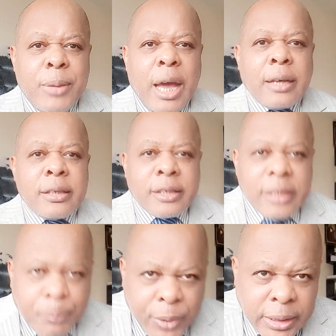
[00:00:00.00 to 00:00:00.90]
Bia
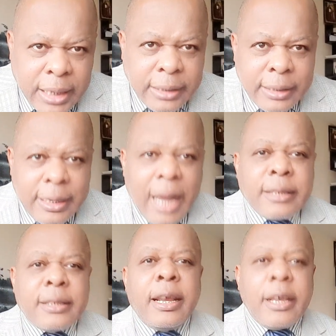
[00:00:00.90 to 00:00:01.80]
separated in
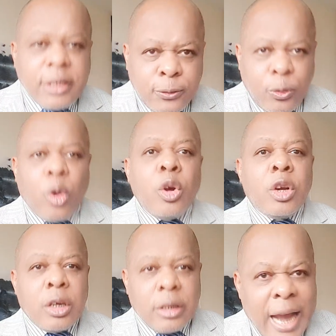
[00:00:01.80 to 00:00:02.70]
1984.
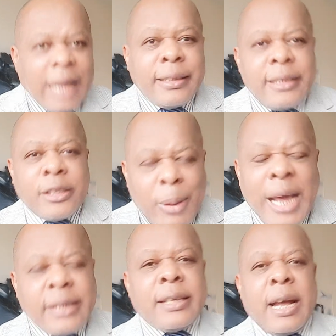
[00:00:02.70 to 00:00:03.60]
That is
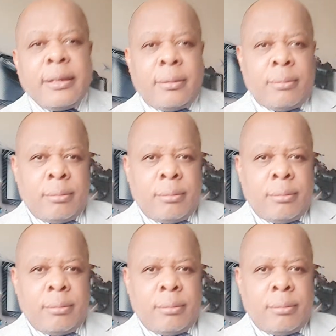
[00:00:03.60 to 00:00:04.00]
my stand.